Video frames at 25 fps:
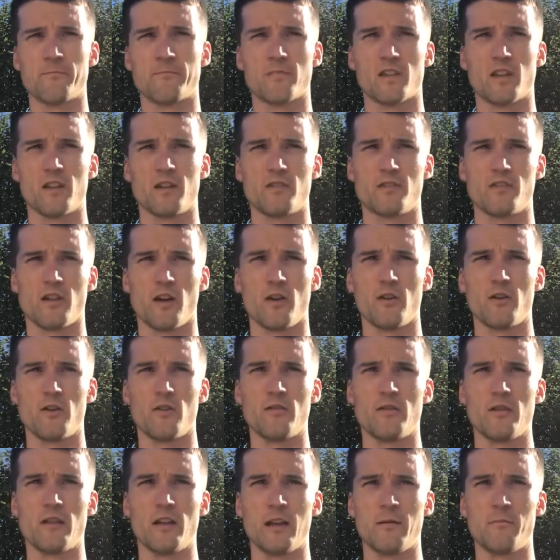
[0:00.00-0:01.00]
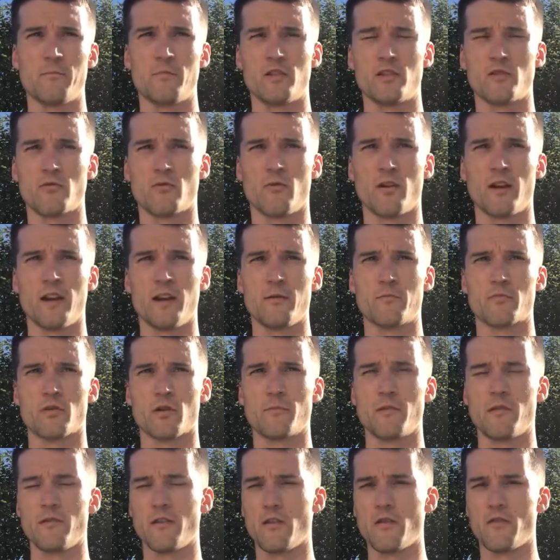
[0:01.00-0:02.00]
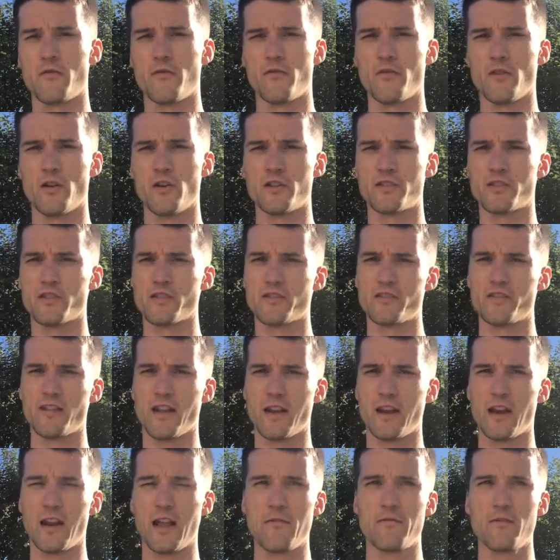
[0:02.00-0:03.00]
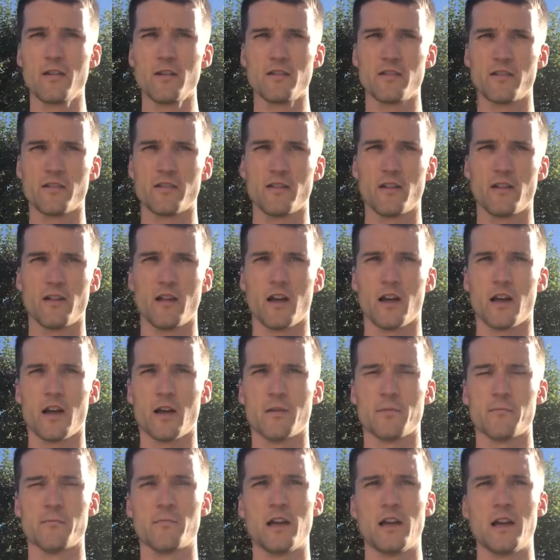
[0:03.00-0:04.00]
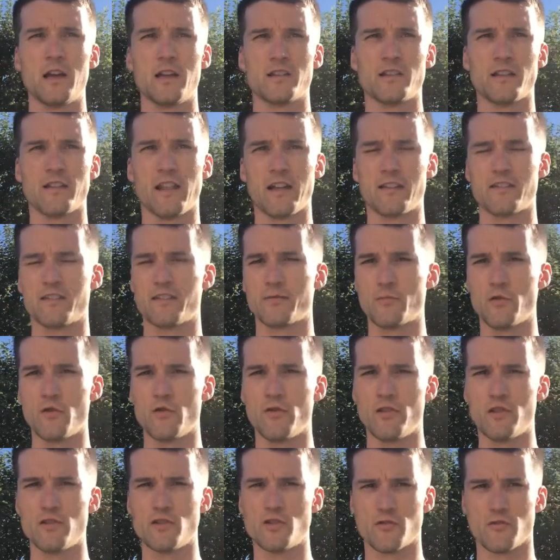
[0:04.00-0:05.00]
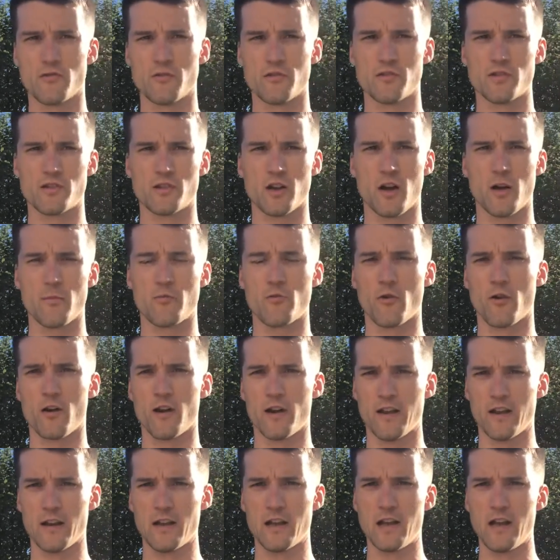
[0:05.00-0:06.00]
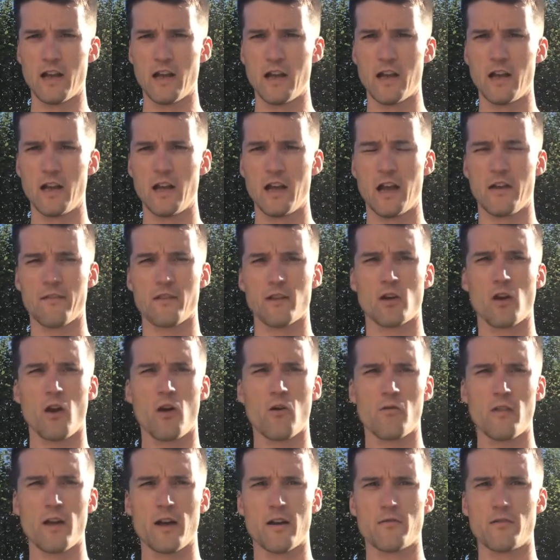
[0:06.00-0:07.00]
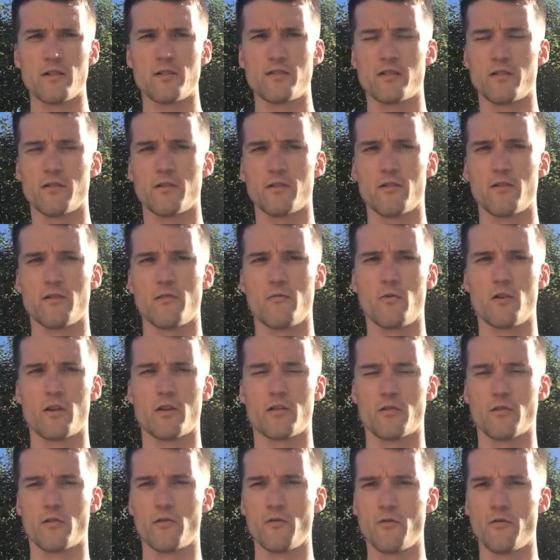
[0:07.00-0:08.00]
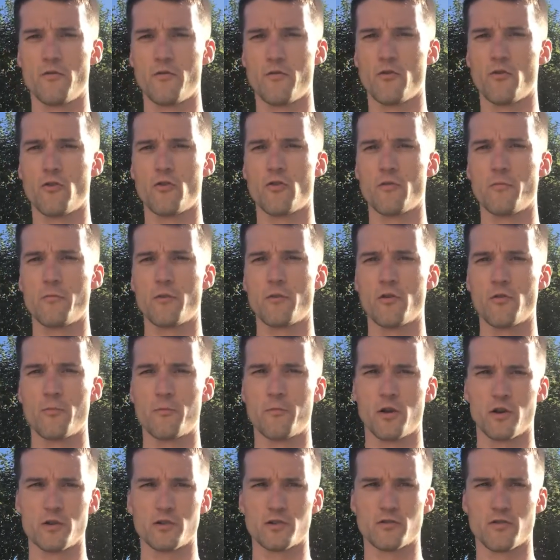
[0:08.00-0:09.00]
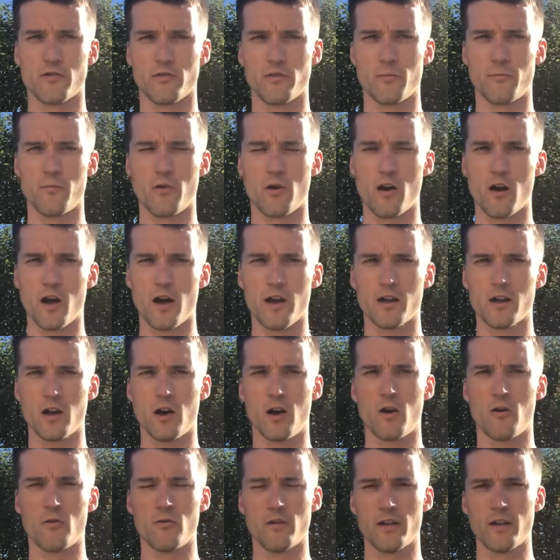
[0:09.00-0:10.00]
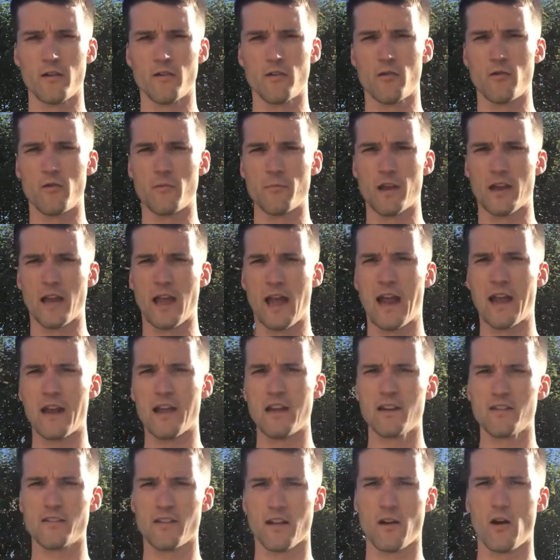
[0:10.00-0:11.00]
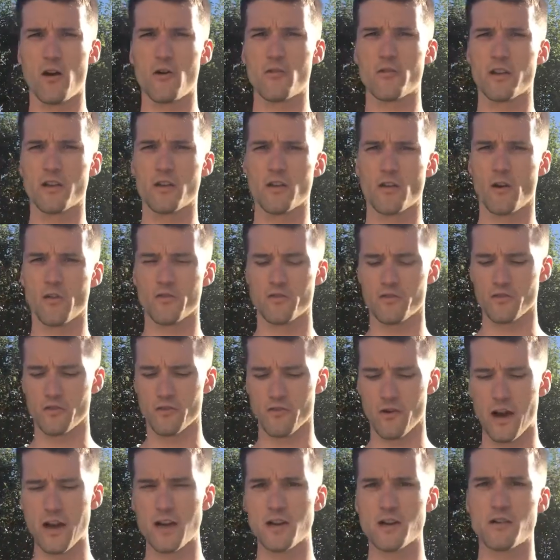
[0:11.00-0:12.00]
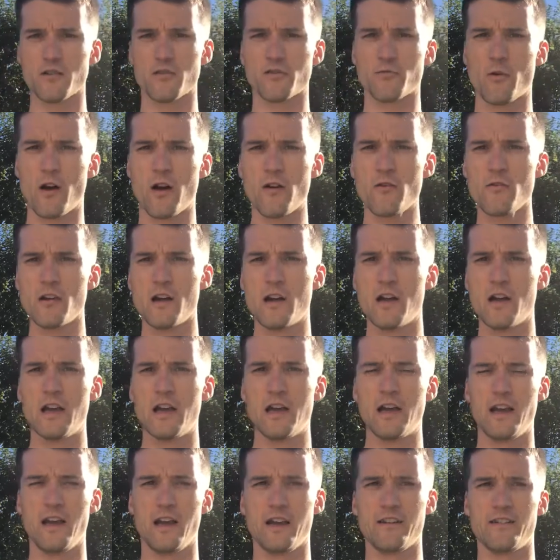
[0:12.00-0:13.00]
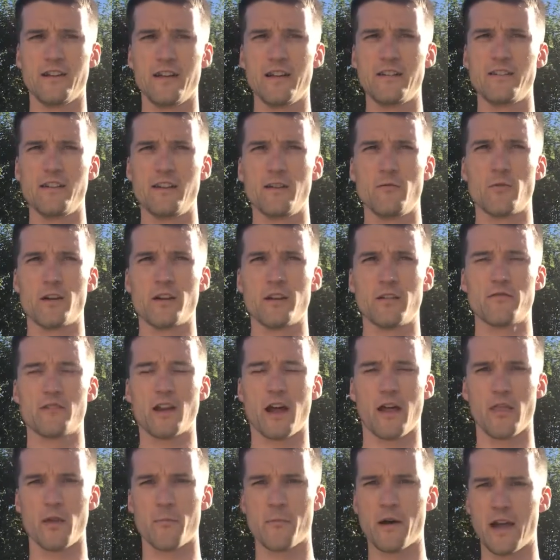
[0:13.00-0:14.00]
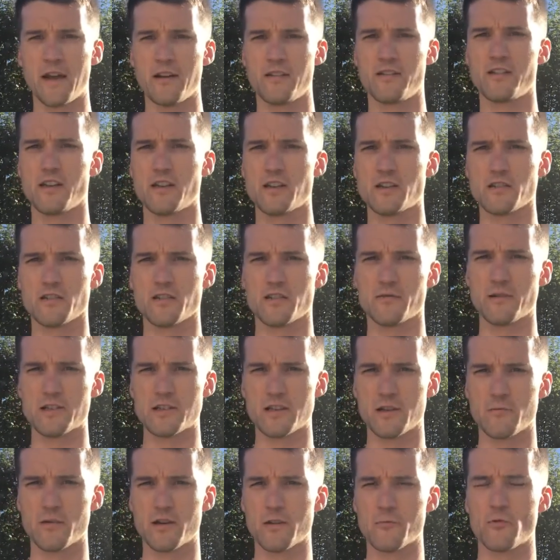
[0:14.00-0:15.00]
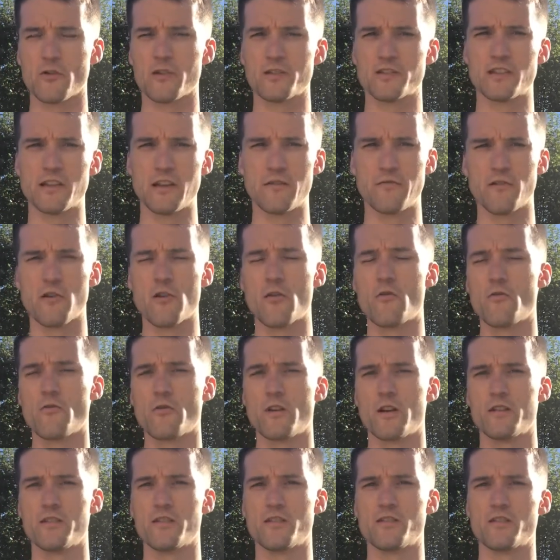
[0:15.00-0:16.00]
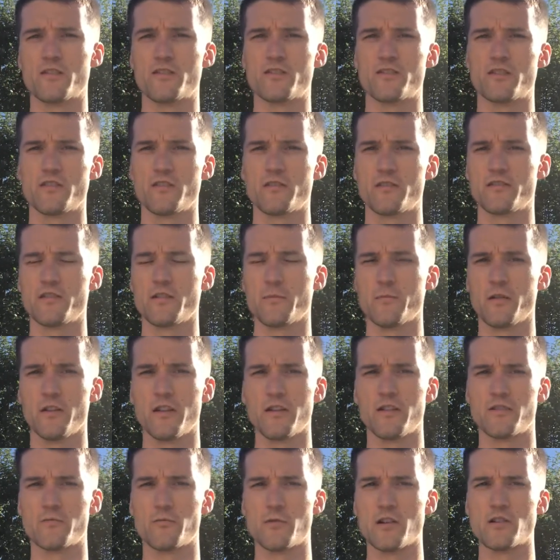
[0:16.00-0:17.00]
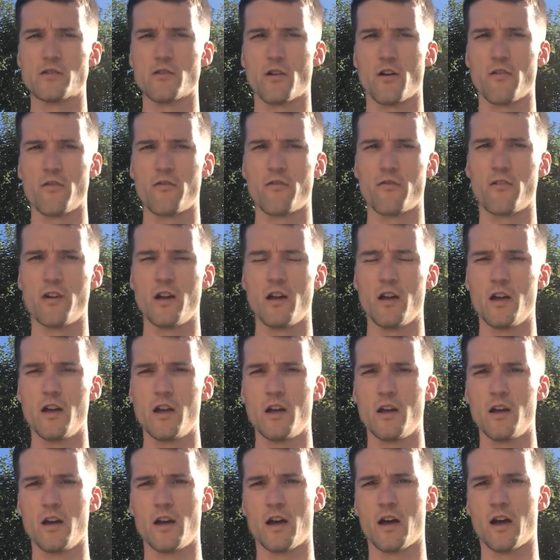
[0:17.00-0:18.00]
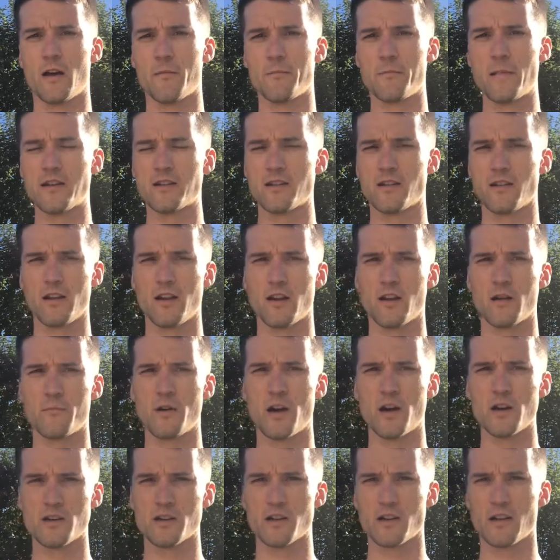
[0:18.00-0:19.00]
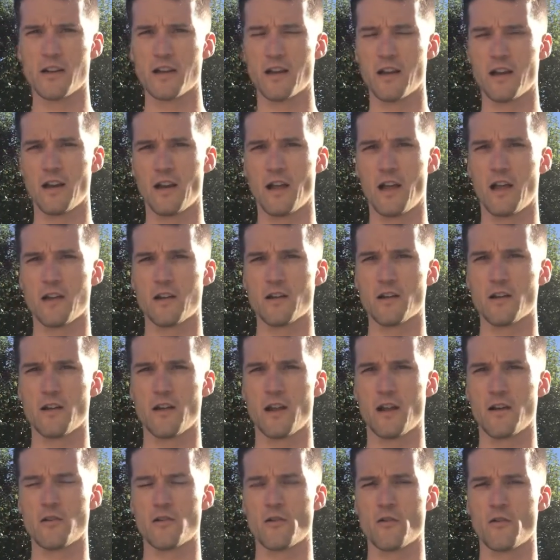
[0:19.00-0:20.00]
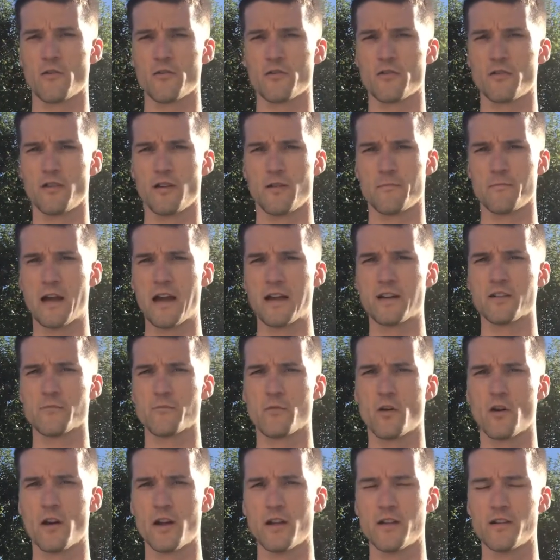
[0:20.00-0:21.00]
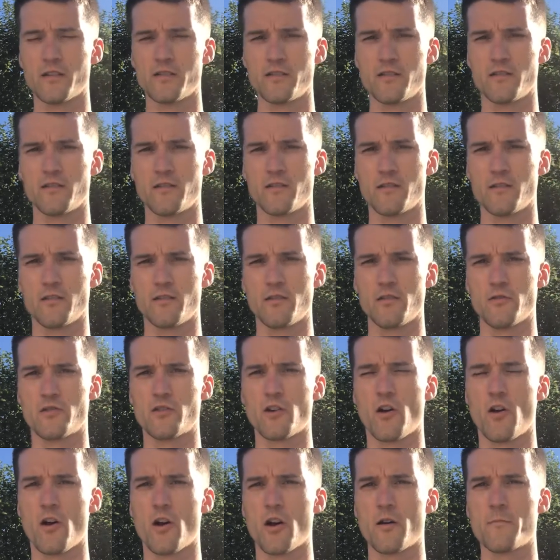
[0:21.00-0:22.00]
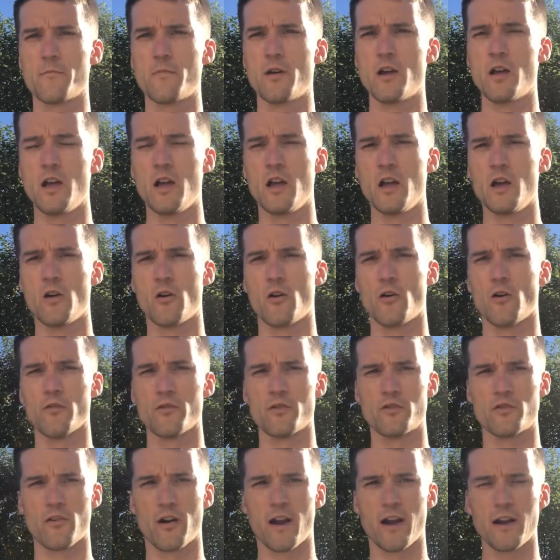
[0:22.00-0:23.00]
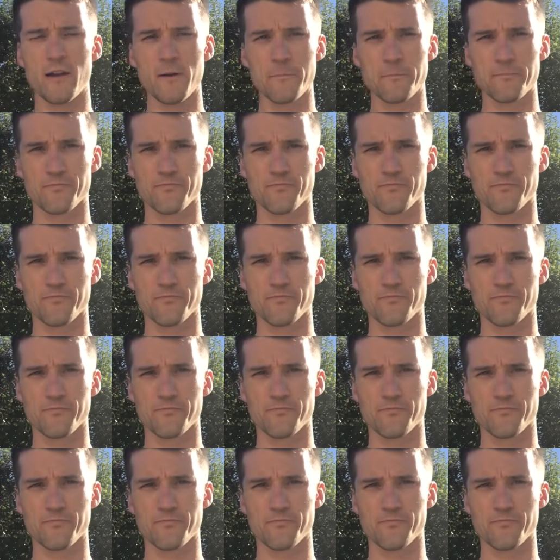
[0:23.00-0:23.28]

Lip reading: So in between probably the first and second efforts, so that's smooth endurance type riding. And the goal there is to work on good form, good posture on the bike, holding good mechanics, and holding your concentration as well. It's easy when you've done the main session, especially when it was difficult, to just simply switch off mentally and emotionally and not maximise your time on the trainer.